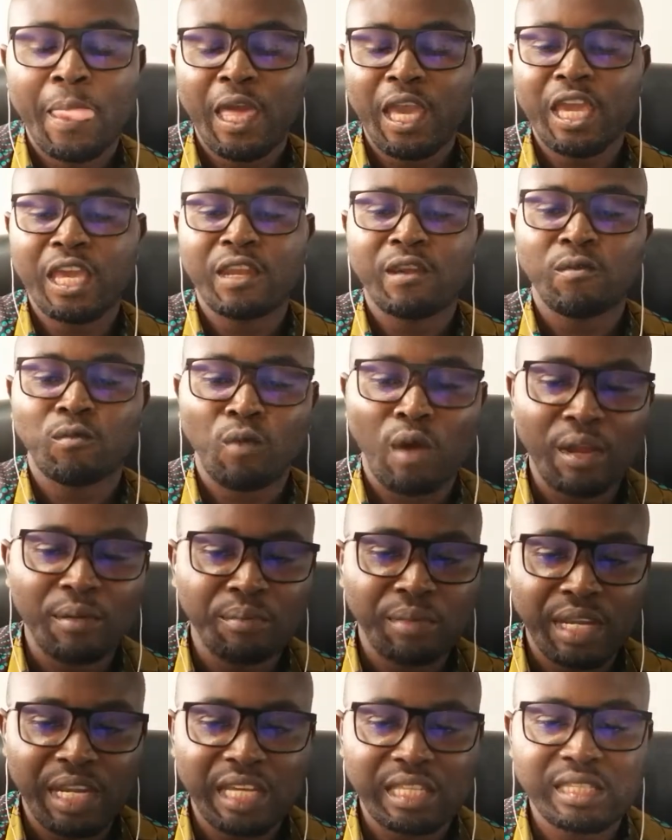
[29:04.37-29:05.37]
in 1
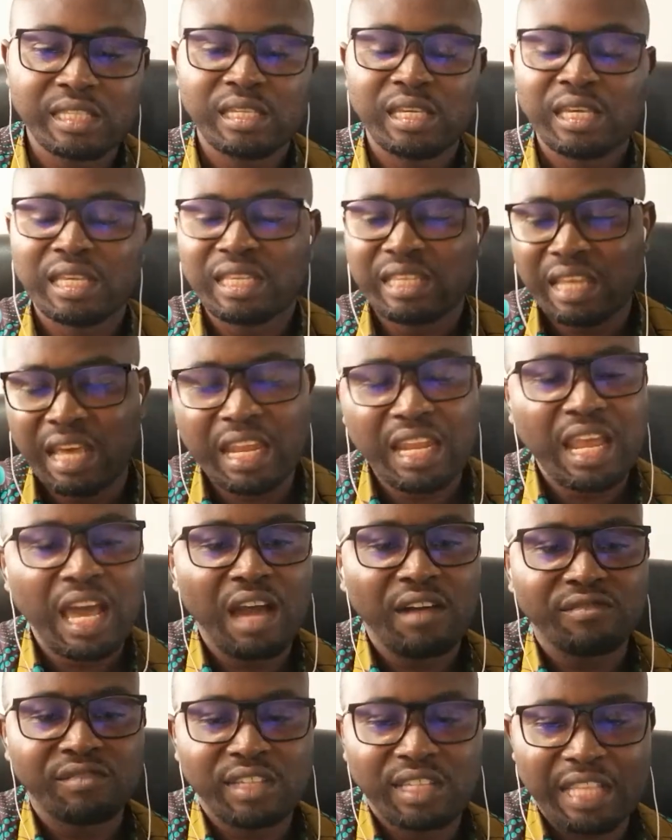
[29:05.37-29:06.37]
minute. Then
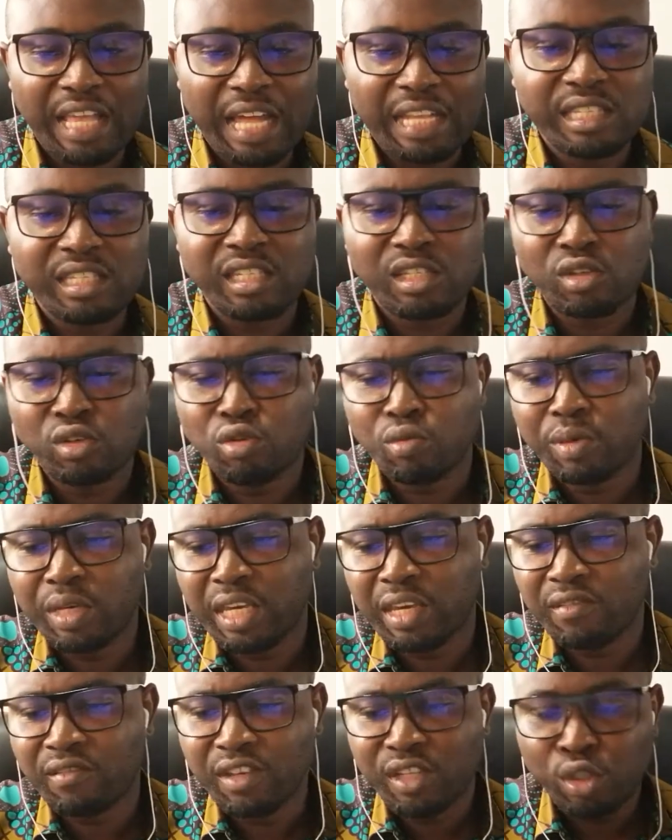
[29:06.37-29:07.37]
after that, you'll be
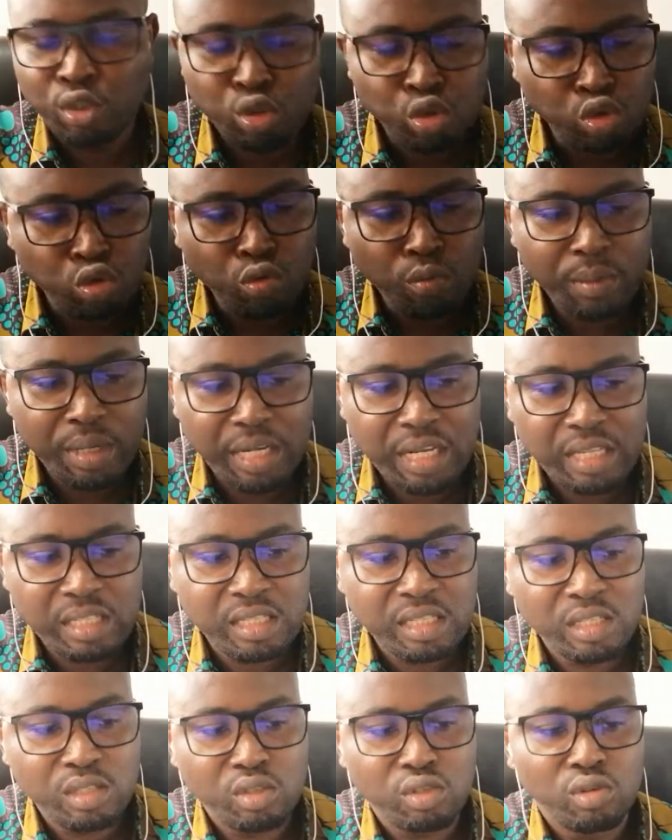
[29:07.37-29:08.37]
given 2
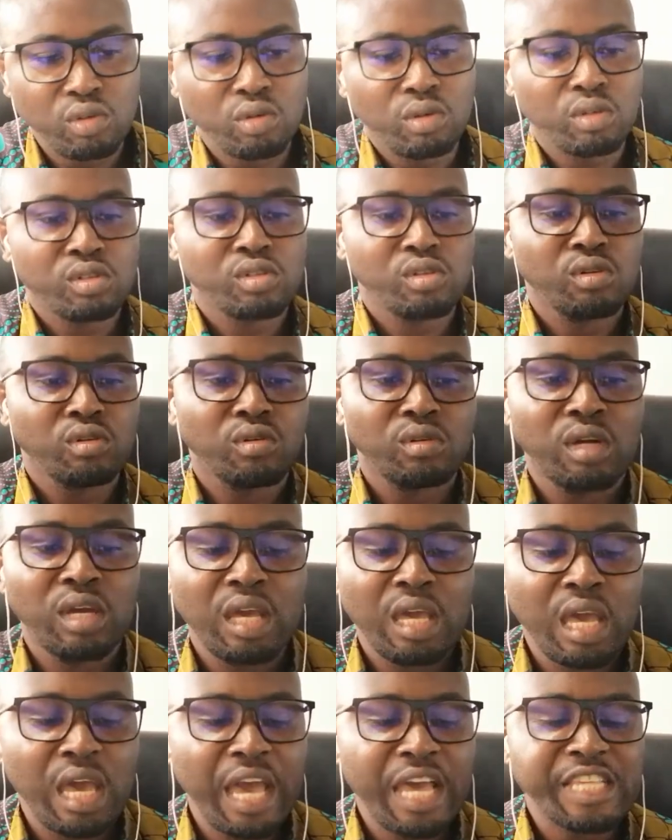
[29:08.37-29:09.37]
minutes to also
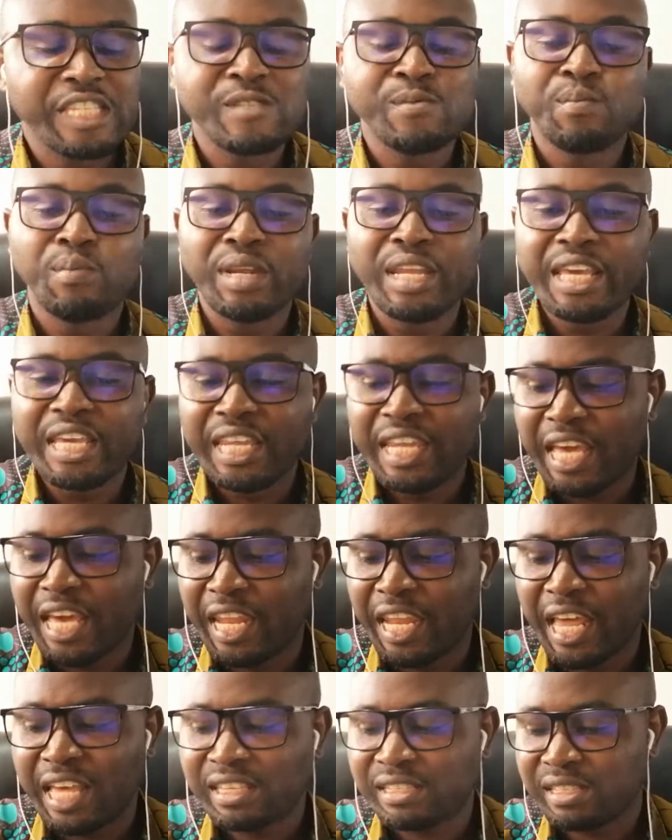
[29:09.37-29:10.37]
explain
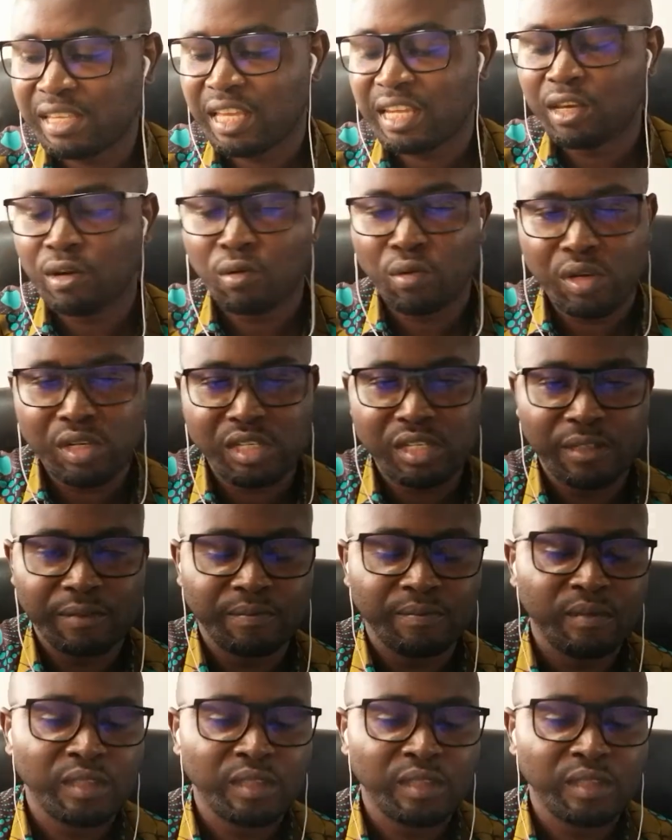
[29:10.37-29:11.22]
and answer the question.